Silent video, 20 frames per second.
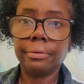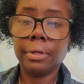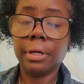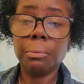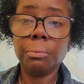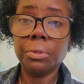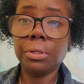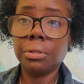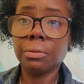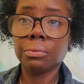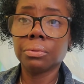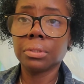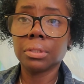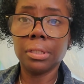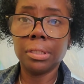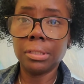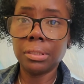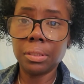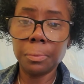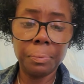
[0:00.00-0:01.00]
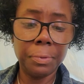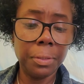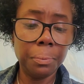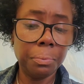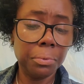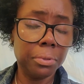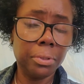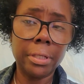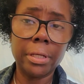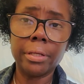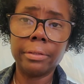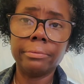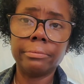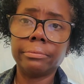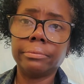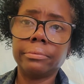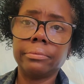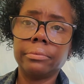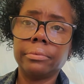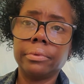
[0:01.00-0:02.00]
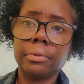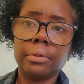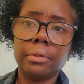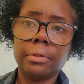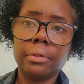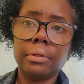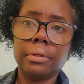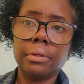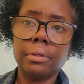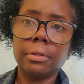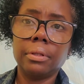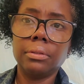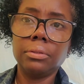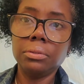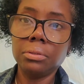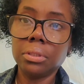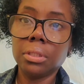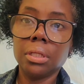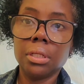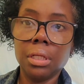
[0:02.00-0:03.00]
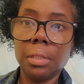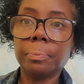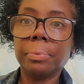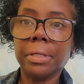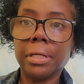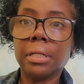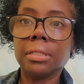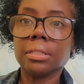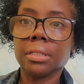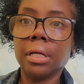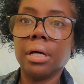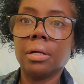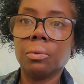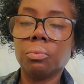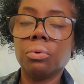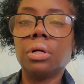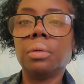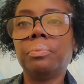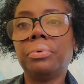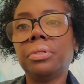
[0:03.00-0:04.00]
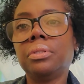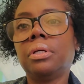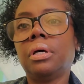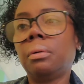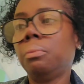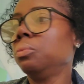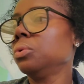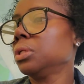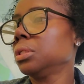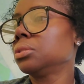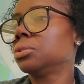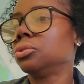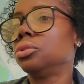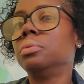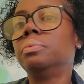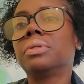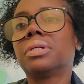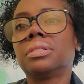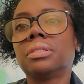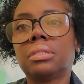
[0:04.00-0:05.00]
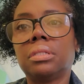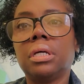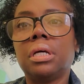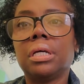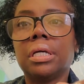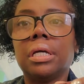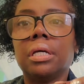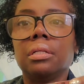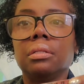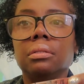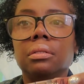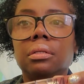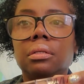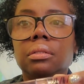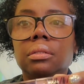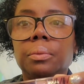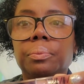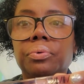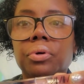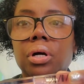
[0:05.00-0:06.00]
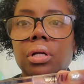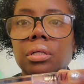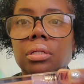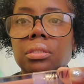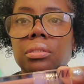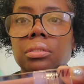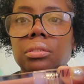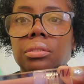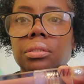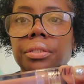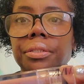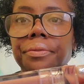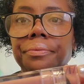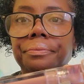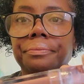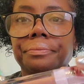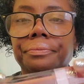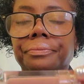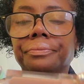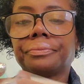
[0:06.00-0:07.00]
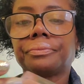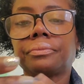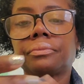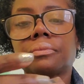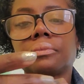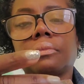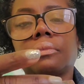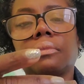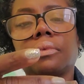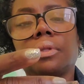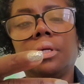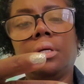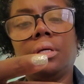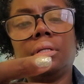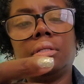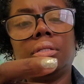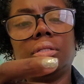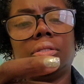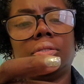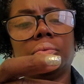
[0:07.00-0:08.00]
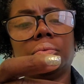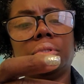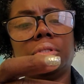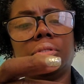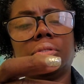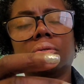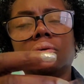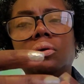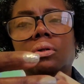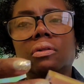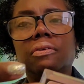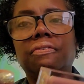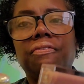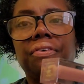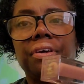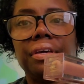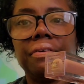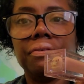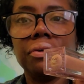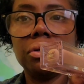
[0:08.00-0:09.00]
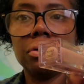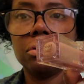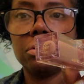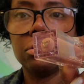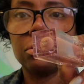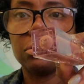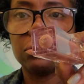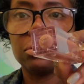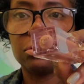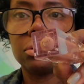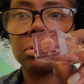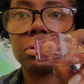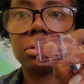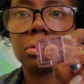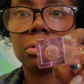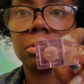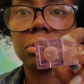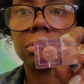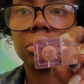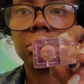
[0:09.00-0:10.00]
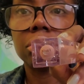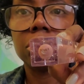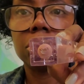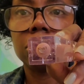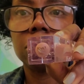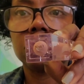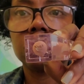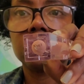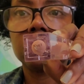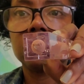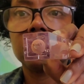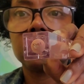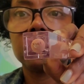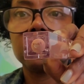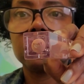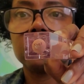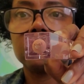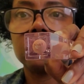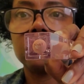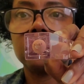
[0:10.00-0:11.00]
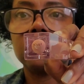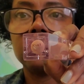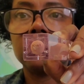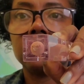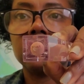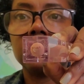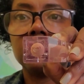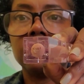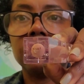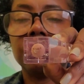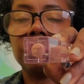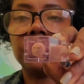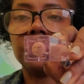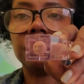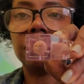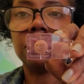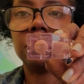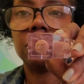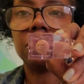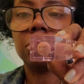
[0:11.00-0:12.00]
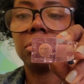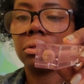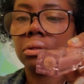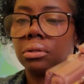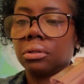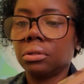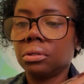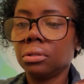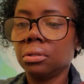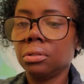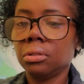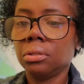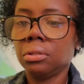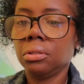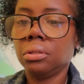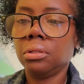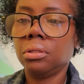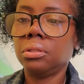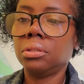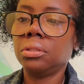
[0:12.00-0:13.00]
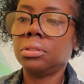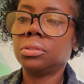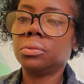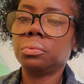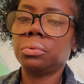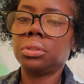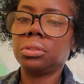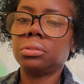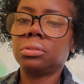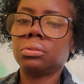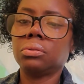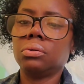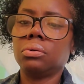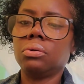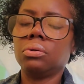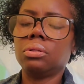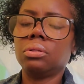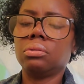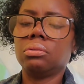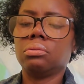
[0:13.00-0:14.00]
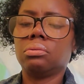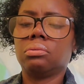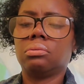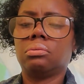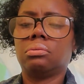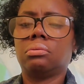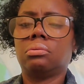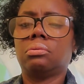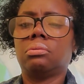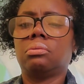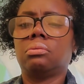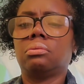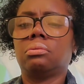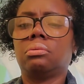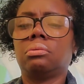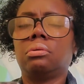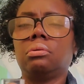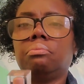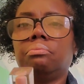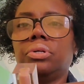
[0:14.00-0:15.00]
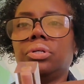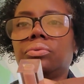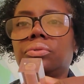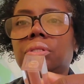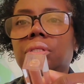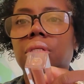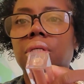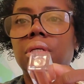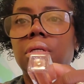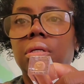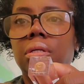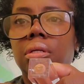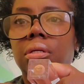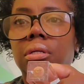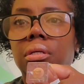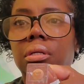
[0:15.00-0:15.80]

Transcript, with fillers: I'm one of those lazy people that using the lip line is a lot of work, but I'm willing to do it because, again, the product is good. And this one is called Favor. See? Yeah, Favor. And this one is called Mercy.